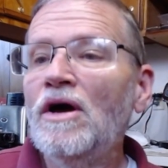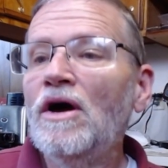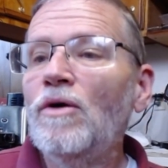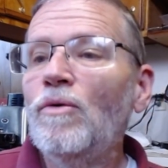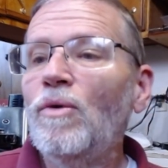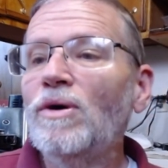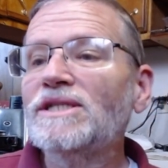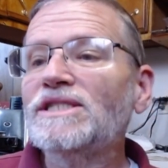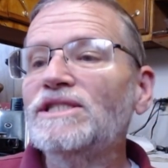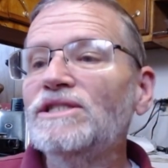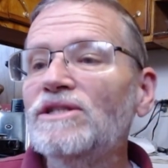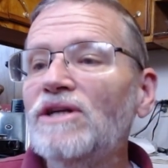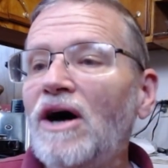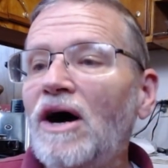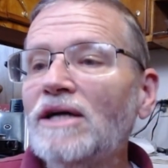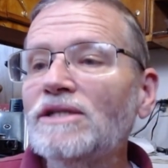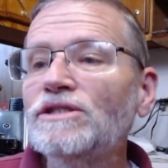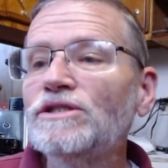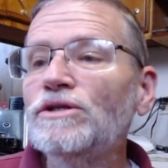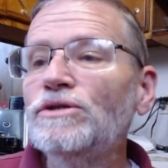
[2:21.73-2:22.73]
What's
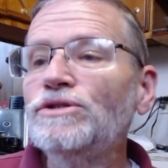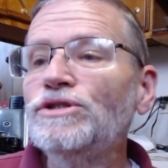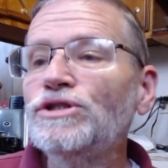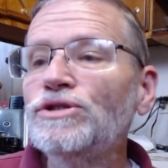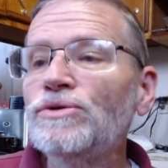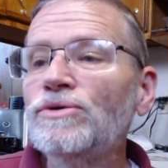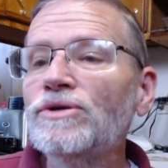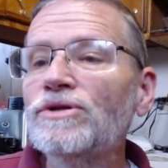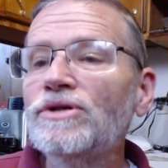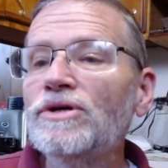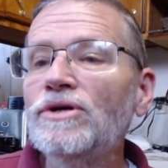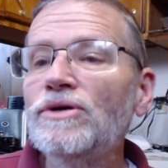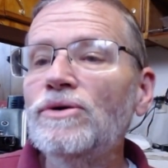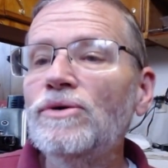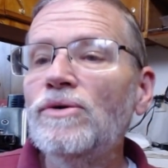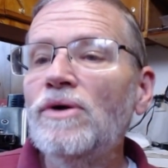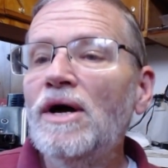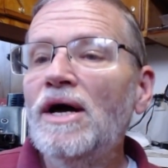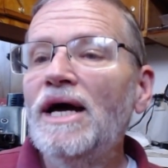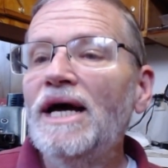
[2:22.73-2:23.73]
not so sure,
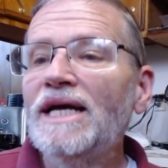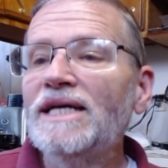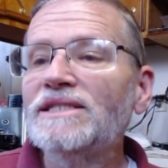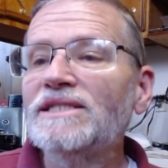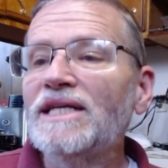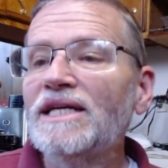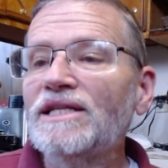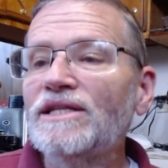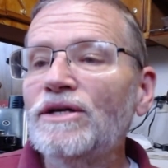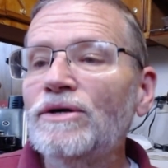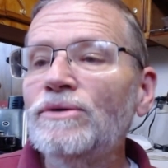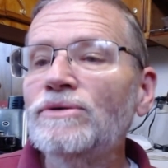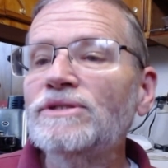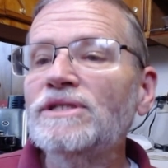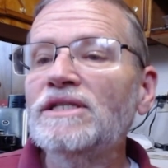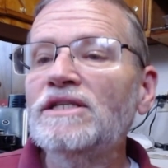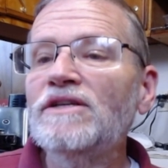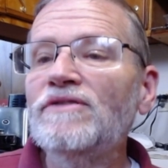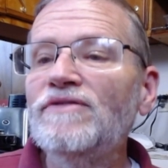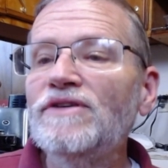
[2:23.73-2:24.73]
though, is that those
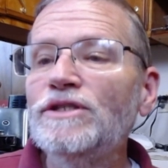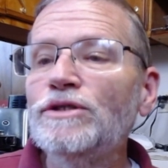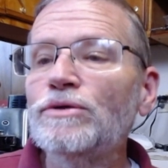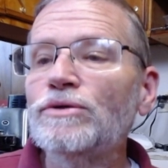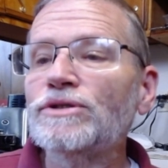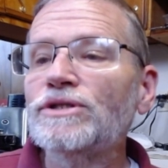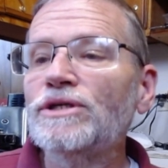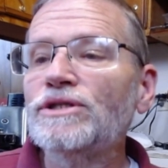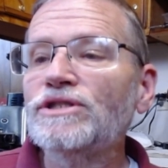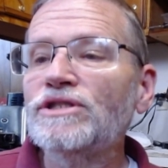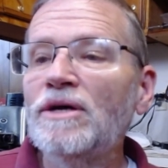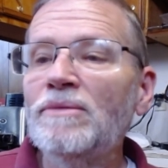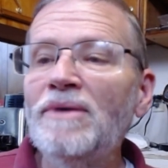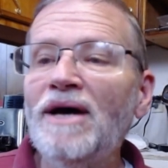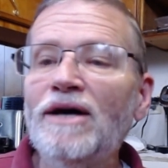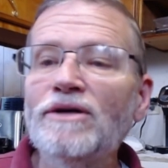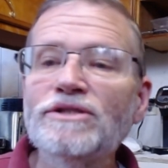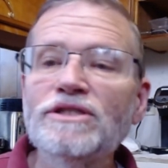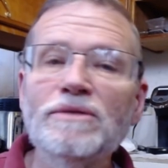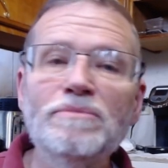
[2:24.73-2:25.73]
individuals are
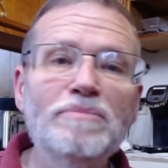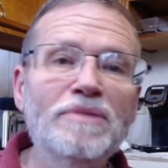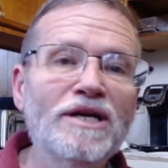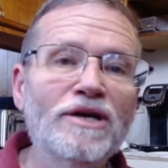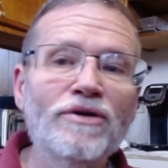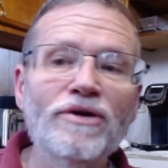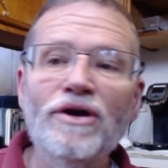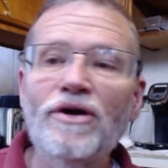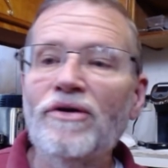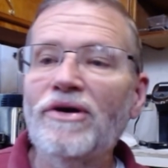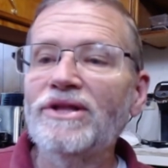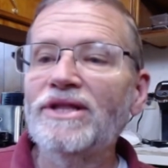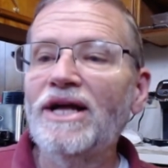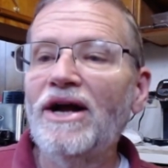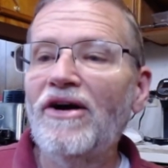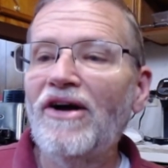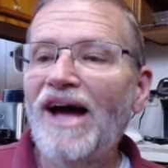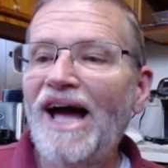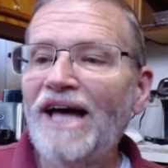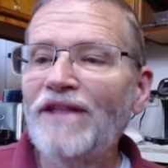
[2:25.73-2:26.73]
somehow superior in
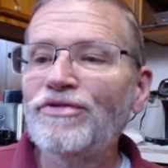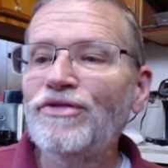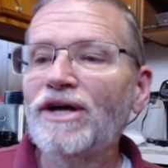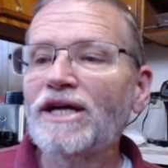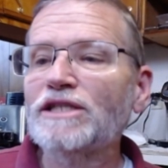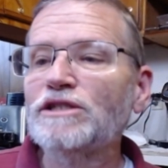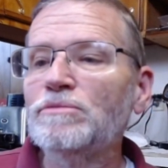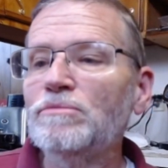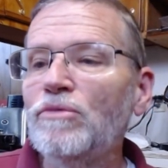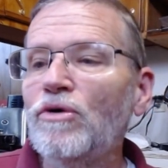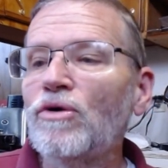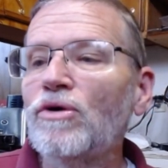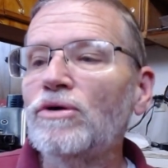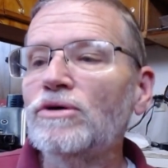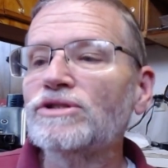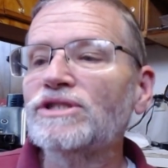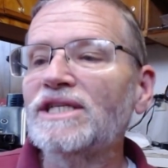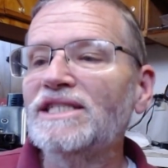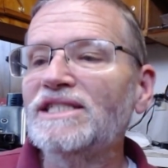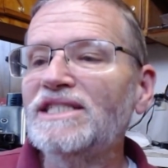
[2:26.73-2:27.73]
their ethics,
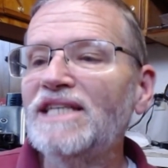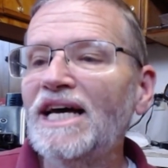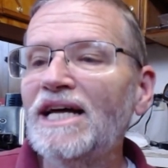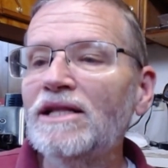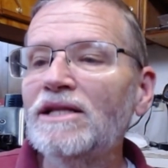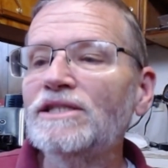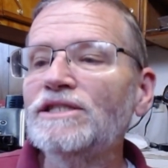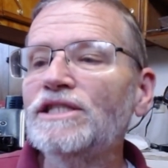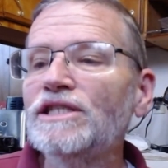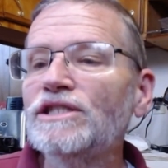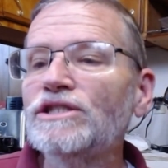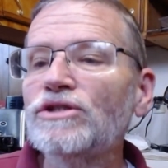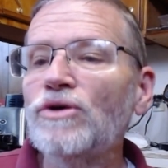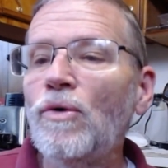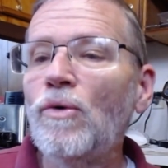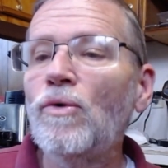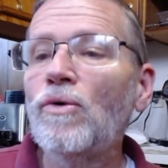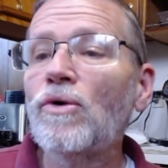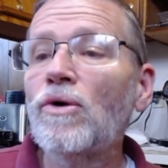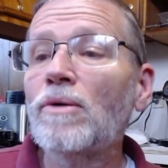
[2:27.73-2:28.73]
morals, intelligence,
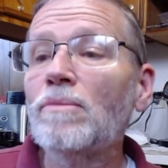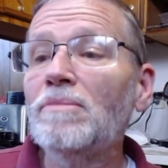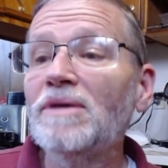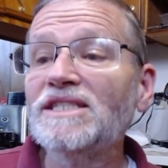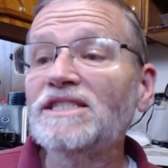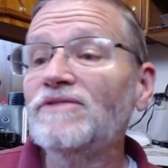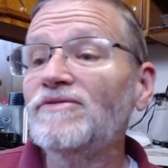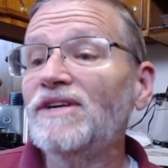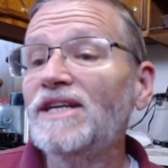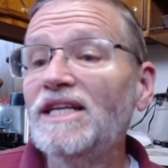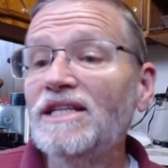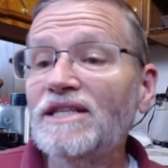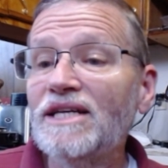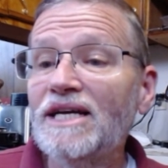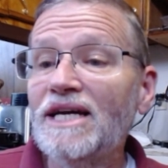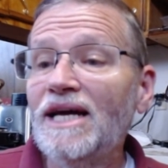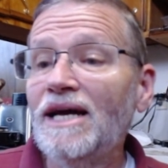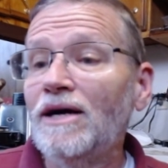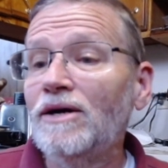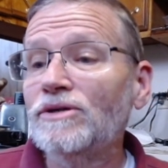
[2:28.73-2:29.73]
or much of
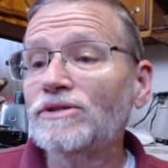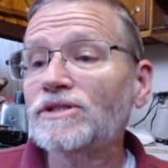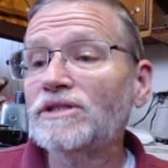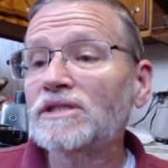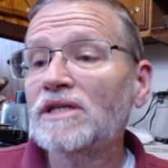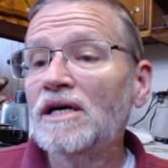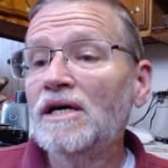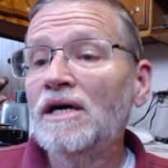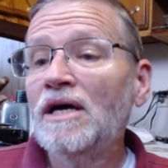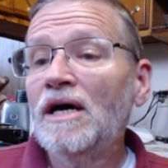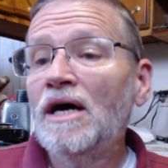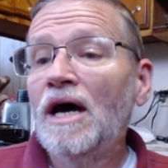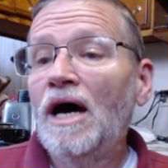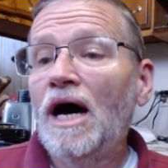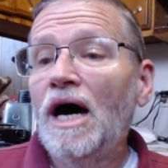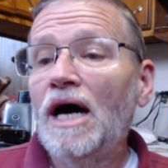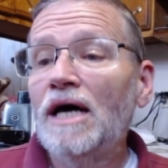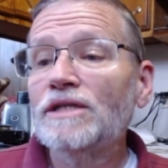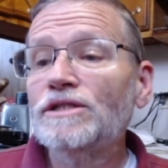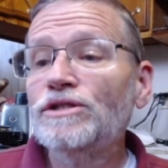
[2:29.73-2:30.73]
anything else
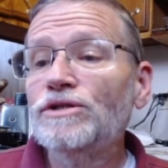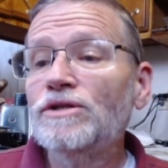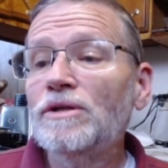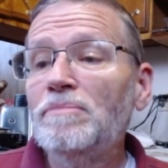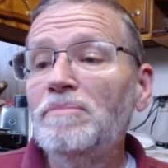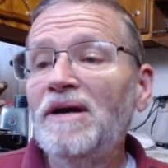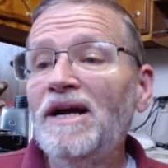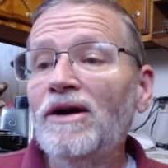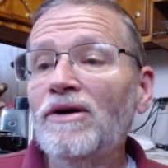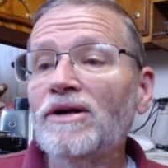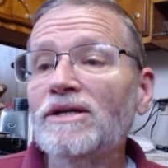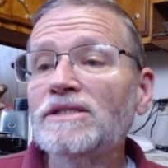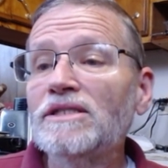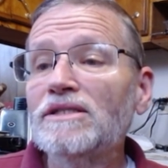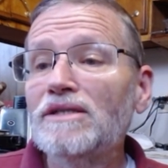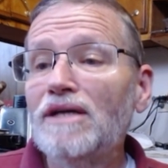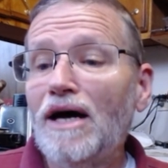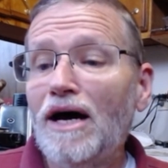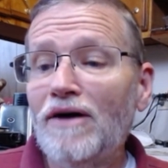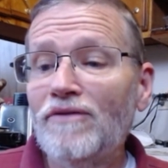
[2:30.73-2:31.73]
uh, to the parents
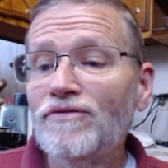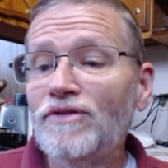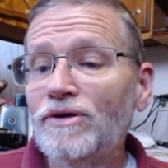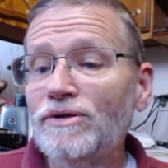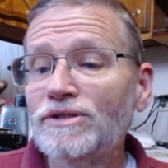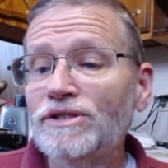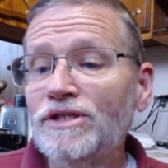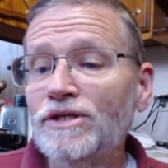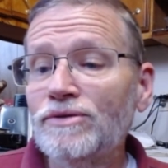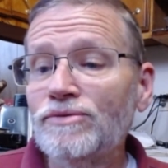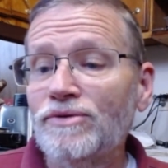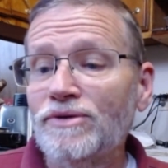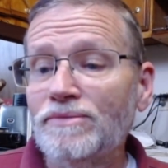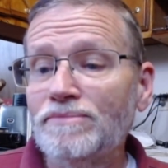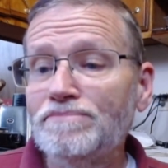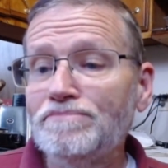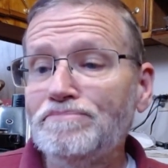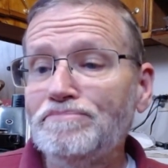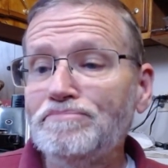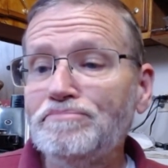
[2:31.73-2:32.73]
of those children,
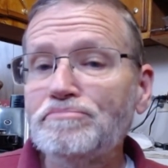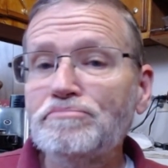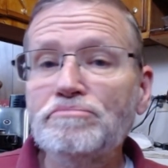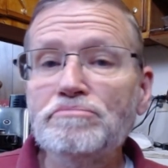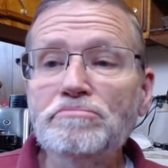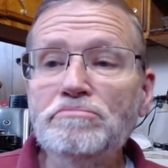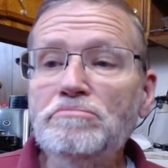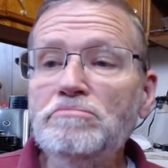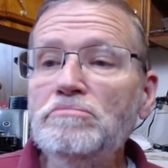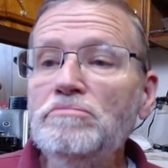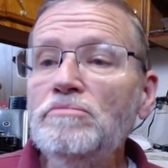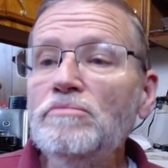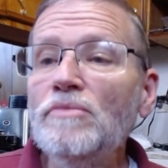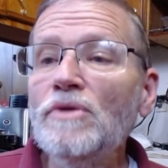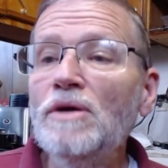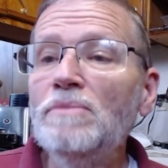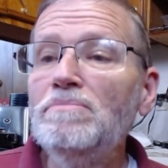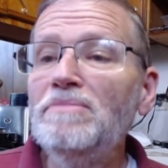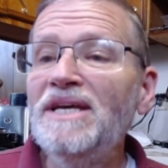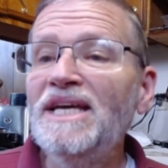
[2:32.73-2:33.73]

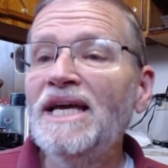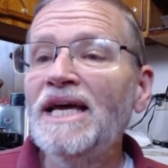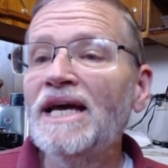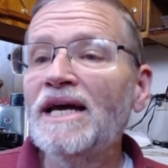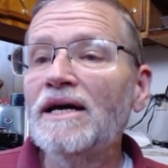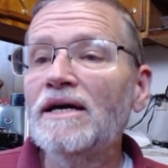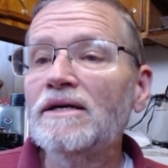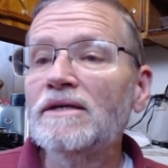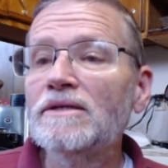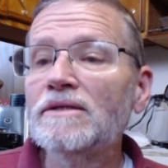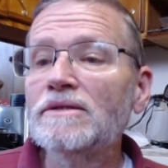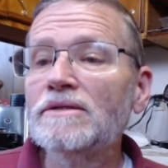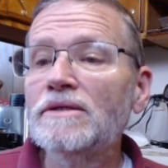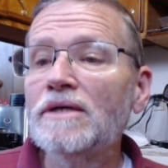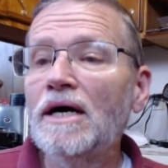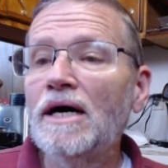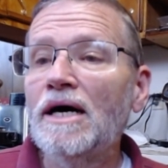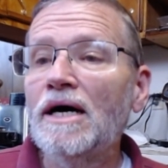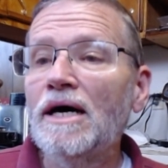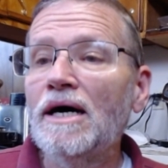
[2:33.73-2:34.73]
being
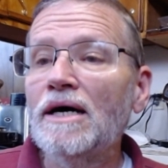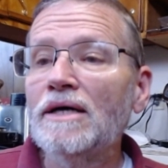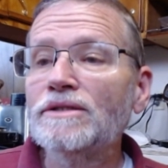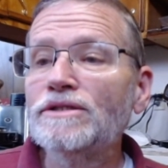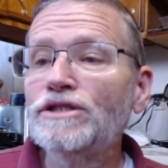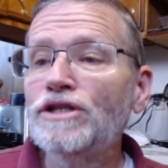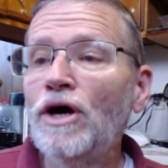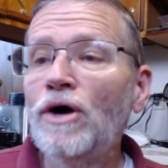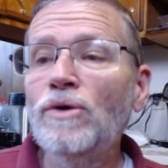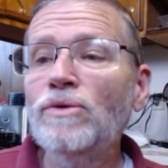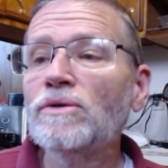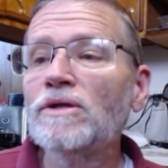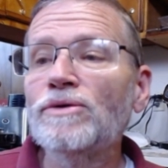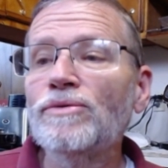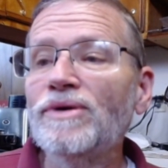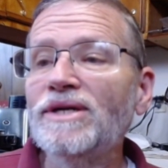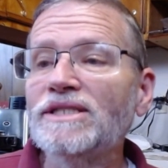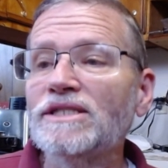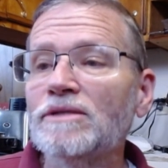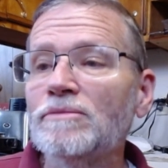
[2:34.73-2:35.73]
uh, totally
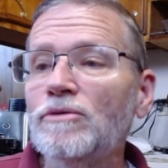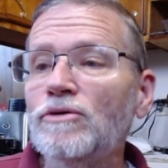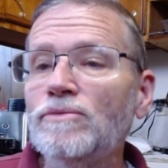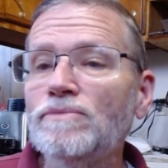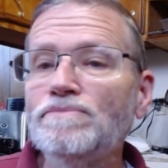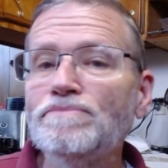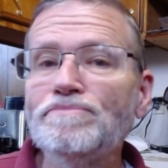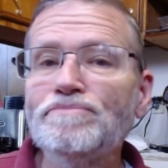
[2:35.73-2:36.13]
reasonable.